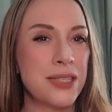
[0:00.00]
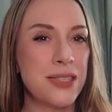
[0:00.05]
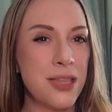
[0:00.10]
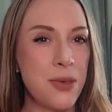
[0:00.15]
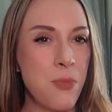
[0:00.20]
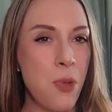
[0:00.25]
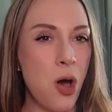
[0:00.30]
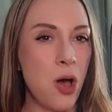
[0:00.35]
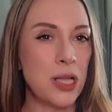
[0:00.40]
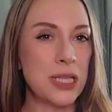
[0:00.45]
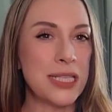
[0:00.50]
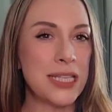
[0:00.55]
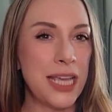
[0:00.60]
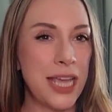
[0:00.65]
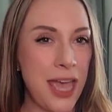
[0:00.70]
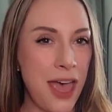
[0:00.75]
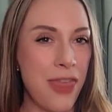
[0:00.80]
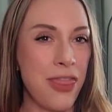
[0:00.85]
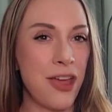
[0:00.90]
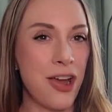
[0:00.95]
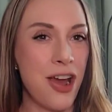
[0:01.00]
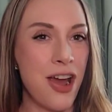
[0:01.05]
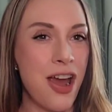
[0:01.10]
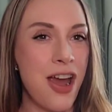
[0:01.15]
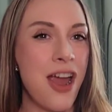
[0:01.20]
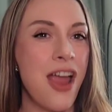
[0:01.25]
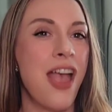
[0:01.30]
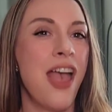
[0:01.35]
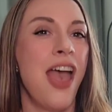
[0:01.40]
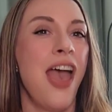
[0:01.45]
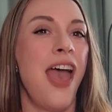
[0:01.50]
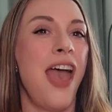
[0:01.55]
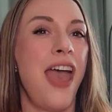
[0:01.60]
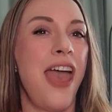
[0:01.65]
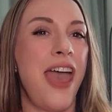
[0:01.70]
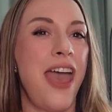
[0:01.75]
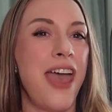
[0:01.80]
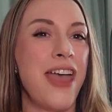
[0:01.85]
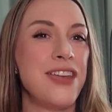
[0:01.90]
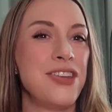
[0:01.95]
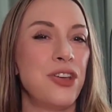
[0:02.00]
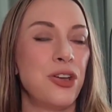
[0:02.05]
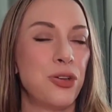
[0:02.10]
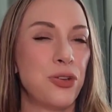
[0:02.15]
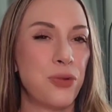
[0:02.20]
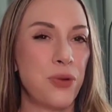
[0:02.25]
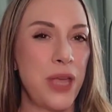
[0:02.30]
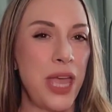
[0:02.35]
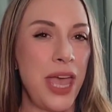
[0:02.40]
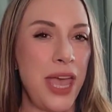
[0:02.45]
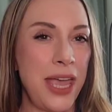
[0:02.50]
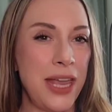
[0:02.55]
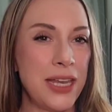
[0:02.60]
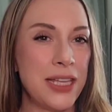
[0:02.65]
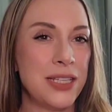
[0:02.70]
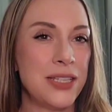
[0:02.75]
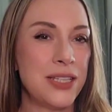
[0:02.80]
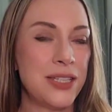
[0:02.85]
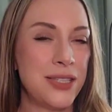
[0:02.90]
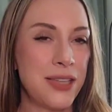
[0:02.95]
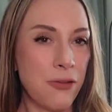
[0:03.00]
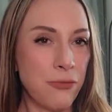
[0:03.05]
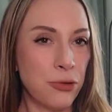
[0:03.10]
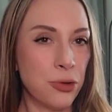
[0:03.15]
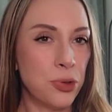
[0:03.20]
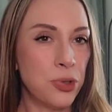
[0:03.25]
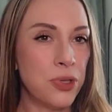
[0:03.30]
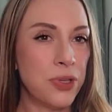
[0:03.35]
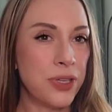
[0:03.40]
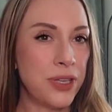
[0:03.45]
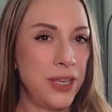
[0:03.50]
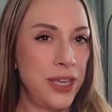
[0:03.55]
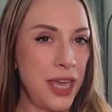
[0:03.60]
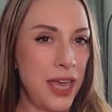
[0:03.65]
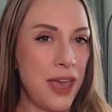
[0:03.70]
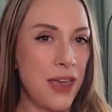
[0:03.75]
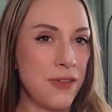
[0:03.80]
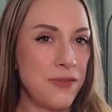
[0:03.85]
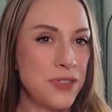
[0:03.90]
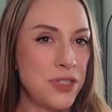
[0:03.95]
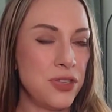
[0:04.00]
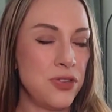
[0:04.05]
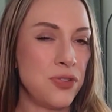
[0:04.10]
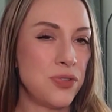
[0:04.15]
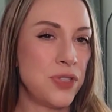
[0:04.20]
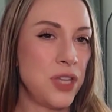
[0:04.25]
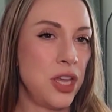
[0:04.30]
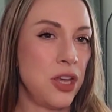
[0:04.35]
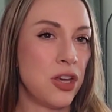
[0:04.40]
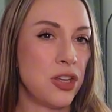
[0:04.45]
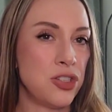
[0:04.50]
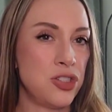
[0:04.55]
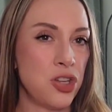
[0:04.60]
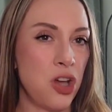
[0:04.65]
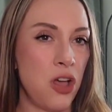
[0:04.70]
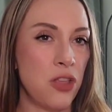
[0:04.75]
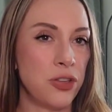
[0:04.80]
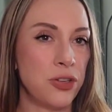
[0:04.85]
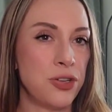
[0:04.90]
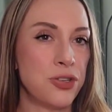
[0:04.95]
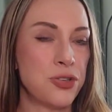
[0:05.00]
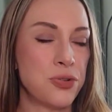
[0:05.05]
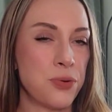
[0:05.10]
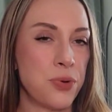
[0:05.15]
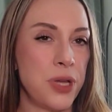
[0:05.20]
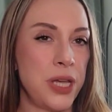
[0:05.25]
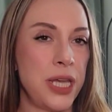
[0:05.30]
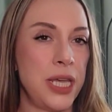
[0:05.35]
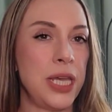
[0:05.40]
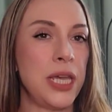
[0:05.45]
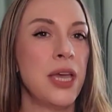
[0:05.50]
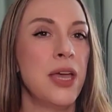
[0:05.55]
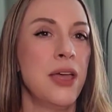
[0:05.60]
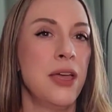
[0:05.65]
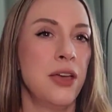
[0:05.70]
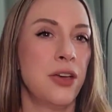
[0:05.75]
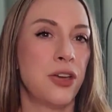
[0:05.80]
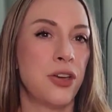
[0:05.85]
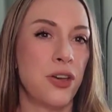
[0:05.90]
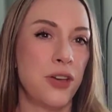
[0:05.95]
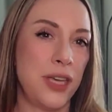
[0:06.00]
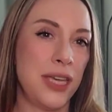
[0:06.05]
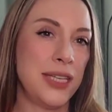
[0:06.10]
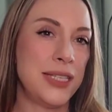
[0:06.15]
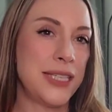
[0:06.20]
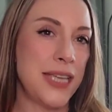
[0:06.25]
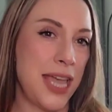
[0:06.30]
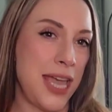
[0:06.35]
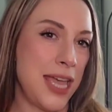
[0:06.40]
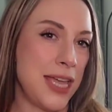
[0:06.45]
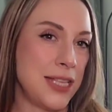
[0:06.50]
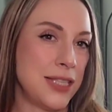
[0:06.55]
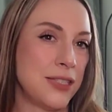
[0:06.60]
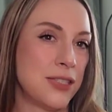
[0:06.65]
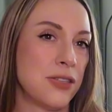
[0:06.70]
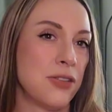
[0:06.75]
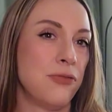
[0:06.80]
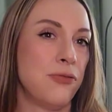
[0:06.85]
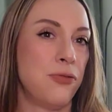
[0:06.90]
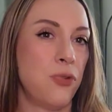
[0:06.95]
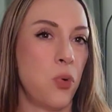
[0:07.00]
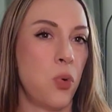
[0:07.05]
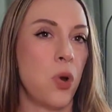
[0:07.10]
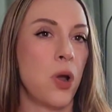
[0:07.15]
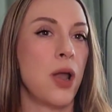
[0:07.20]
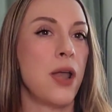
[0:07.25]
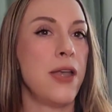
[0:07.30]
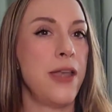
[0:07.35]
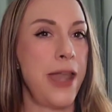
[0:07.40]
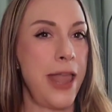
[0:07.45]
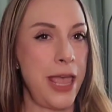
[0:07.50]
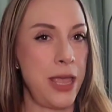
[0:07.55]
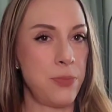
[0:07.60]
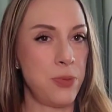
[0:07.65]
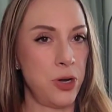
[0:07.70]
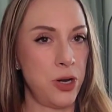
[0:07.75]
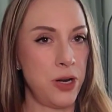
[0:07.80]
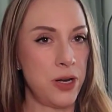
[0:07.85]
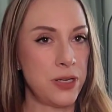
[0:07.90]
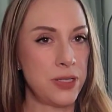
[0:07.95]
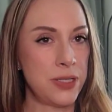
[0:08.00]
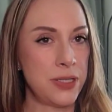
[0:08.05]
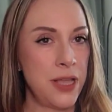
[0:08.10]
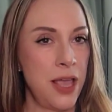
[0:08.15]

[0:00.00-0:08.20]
them all together, and created several gifts using Dollar Tree cookie tins for neighbors.